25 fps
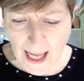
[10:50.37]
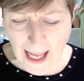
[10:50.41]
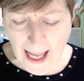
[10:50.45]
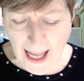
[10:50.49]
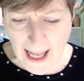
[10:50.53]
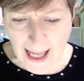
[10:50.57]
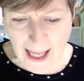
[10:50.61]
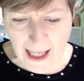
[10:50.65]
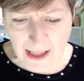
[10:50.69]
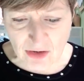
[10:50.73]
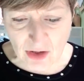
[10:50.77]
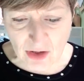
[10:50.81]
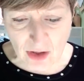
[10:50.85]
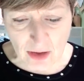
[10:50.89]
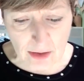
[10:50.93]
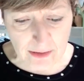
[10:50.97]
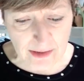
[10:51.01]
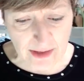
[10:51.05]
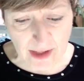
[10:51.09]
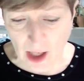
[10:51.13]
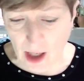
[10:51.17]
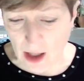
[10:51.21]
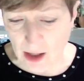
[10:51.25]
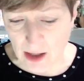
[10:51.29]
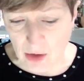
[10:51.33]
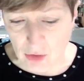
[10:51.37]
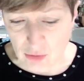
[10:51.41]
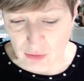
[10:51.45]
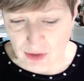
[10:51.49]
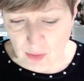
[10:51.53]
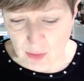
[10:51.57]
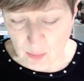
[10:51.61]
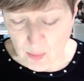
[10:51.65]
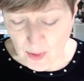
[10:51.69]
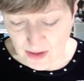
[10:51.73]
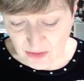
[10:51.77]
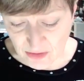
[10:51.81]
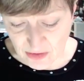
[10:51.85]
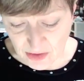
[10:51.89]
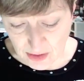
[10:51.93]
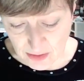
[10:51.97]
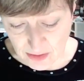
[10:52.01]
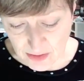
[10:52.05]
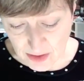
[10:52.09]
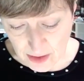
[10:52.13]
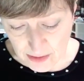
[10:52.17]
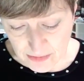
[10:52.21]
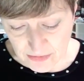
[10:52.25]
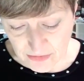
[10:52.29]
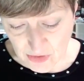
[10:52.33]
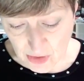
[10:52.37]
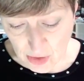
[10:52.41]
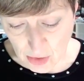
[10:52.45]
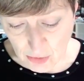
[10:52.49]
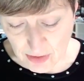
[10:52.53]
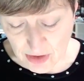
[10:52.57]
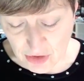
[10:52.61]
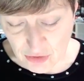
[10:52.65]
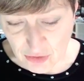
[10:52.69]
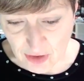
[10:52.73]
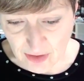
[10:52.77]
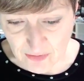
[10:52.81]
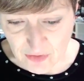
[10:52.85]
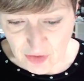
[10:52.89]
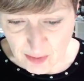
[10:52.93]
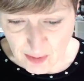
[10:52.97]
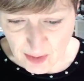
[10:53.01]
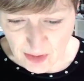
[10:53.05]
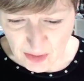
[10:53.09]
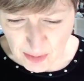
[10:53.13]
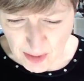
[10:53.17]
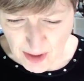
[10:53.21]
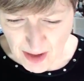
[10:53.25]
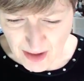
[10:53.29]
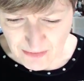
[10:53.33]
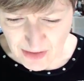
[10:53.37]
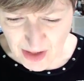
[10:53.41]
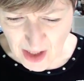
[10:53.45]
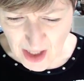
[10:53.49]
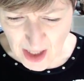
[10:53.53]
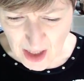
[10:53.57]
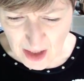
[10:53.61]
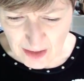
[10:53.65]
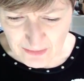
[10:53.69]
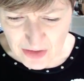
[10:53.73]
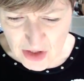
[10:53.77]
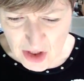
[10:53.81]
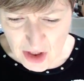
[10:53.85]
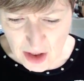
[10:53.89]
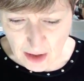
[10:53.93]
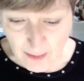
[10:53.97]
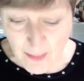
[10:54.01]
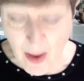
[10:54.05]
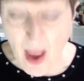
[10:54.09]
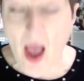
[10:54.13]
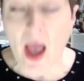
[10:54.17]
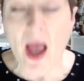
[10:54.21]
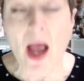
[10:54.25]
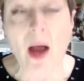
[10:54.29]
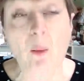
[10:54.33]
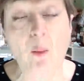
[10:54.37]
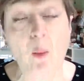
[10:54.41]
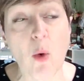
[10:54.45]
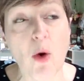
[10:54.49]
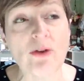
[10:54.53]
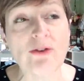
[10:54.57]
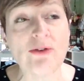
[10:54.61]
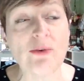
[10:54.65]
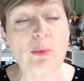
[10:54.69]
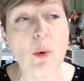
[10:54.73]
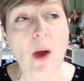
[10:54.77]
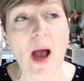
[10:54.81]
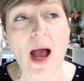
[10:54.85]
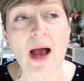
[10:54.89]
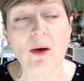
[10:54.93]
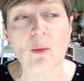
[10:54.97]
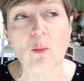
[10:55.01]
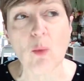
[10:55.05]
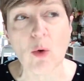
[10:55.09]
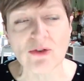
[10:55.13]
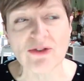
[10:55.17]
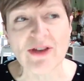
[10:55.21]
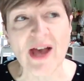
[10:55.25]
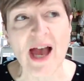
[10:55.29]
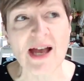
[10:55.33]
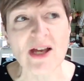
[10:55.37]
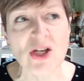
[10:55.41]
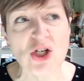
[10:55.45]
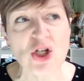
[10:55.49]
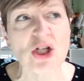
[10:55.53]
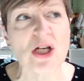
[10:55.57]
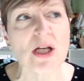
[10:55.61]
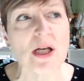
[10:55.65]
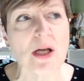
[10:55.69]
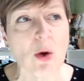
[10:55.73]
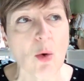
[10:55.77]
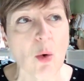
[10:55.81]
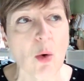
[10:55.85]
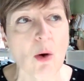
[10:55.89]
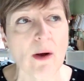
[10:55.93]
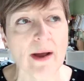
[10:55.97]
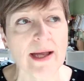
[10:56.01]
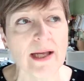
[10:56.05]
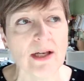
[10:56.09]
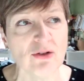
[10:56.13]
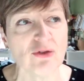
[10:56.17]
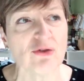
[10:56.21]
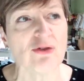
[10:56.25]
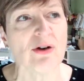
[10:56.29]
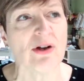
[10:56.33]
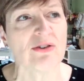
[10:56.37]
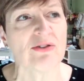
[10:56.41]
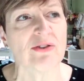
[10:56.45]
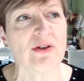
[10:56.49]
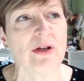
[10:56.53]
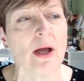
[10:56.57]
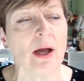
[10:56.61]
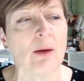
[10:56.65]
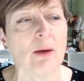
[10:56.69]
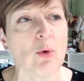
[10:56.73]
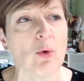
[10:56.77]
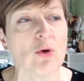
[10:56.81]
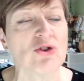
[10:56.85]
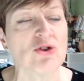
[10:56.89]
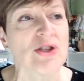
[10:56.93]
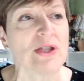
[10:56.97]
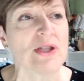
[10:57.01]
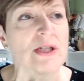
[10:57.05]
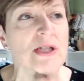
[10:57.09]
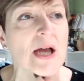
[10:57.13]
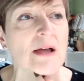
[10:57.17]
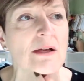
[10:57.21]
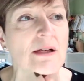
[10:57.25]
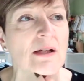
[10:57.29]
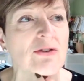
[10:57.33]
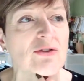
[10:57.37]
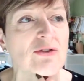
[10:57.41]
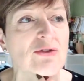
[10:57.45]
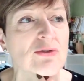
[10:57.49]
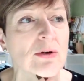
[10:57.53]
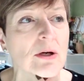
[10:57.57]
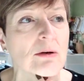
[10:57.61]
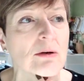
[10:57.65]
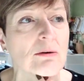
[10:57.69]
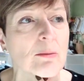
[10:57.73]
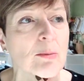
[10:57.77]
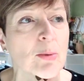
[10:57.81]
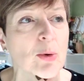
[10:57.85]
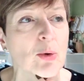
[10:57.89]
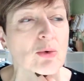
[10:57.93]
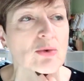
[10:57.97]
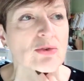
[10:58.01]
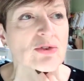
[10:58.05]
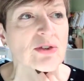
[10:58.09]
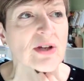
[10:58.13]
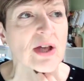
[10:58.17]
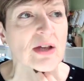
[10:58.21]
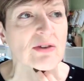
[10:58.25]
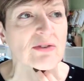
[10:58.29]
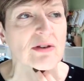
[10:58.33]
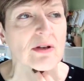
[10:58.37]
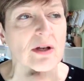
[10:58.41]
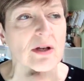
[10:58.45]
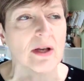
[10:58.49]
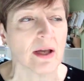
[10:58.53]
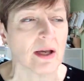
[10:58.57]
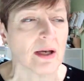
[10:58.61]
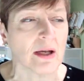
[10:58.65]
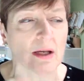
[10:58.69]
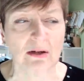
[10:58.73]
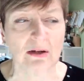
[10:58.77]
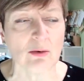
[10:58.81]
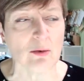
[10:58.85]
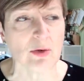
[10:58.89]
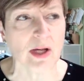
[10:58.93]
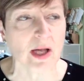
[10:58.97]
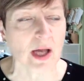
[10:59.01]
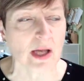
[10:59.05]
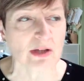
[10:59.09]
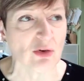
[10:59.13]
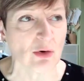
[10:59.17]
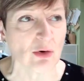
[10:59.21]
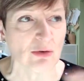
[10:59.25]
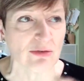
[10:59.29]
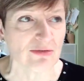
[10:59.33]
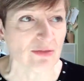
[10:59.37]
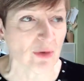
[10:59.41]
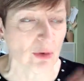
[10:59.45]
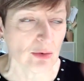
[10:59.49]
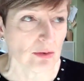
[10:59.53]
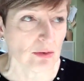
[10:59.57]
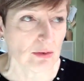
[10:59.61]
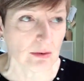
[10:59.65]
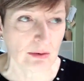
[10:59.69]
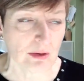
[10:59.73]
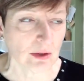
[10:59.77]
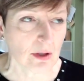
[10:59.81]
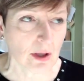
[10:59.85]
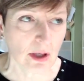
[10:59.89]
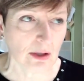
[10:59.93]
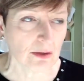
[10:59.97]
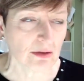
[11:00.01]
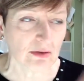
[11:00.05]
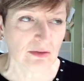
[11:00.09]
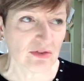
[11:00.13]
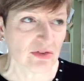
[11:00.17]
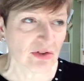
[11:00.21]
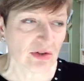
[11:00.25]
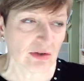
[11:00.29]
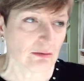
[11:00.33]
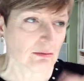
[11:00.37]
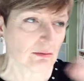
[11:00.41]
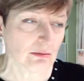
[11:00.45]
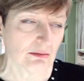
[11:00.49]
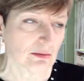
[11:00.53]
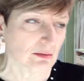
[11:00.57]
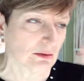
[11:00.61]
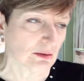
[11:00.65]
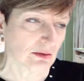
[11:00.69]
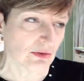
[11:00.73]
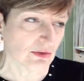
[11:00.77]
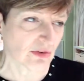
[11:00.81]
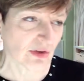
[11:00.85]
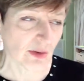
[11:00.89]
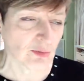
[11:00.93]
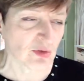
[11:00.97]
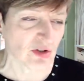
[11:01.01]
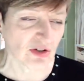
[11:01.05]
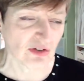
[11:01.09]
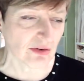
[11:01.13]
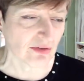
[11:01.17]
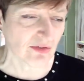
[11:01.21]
and I agree, Wendy, the lorry drivers must be having a hell of a time. What's... What's actually quite interesting, I watched the Downing Street report yesterday, and I don't want to get off on co to subjects